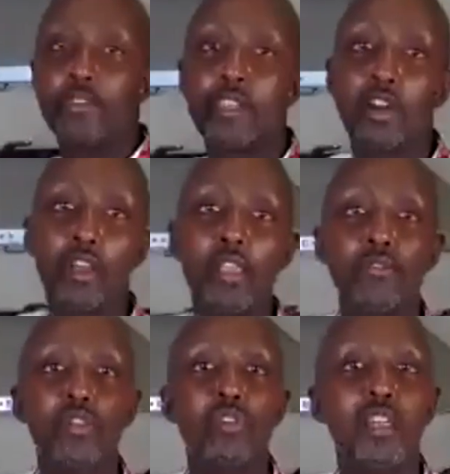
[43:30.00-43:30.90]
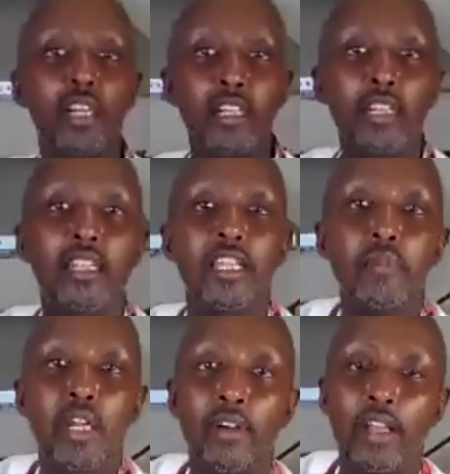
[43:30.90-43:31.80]
you know, if you learn a little
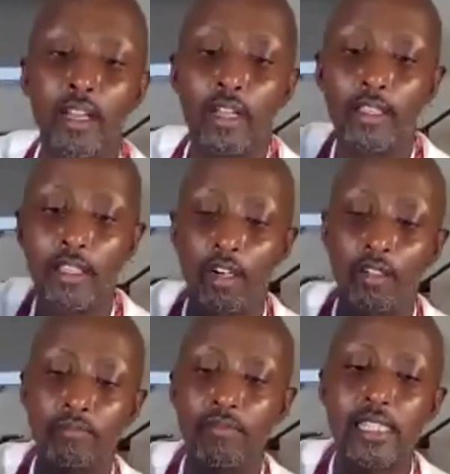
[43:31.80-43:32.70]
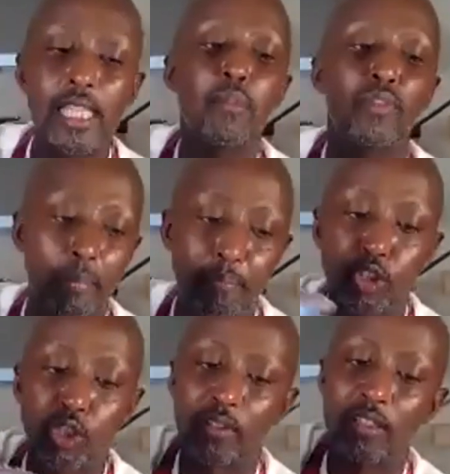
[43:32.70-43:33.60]
bit about, you know, some of the
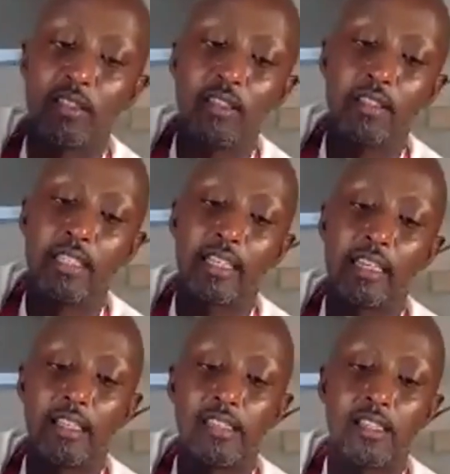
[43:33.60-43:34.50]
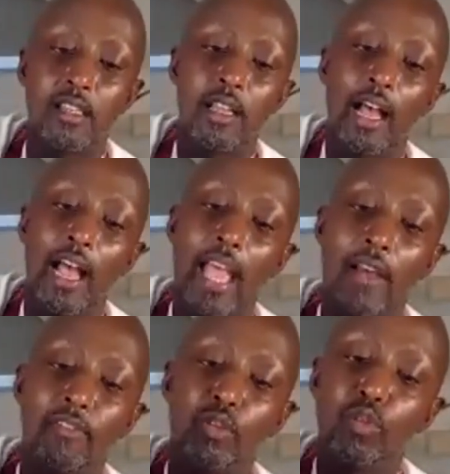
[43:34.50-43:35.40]
butchering techniques. I
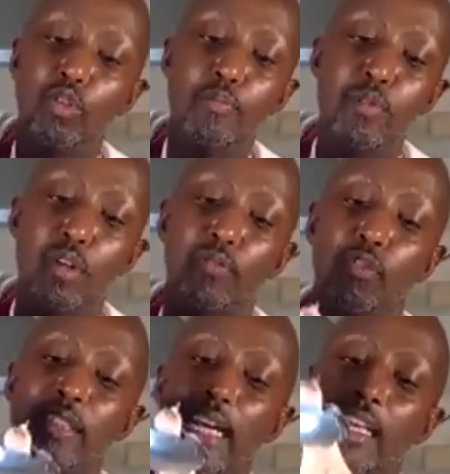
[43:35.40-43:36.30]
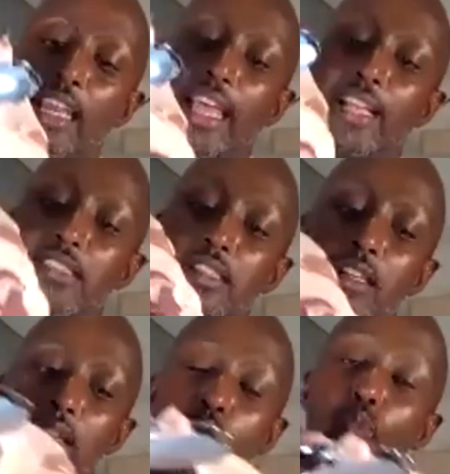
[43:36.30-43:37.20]
have two beautiful duck legs,
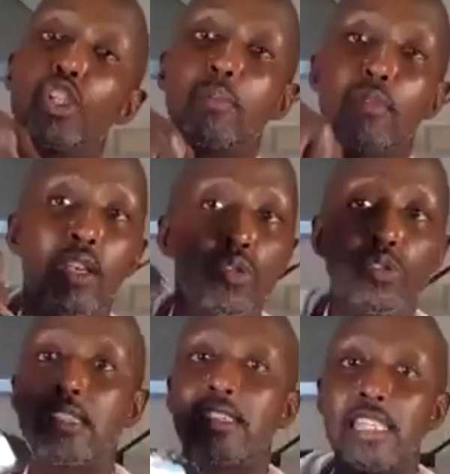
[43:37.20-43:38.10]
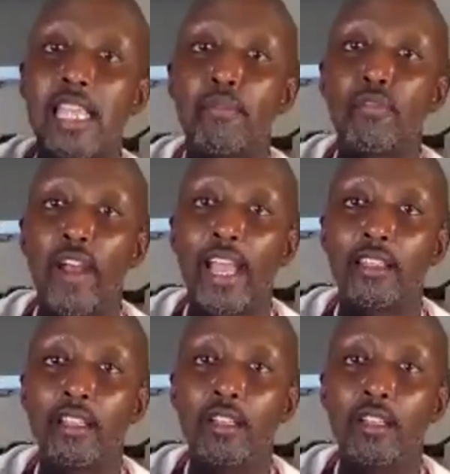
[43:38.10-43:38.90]
which I'm going to use the same fat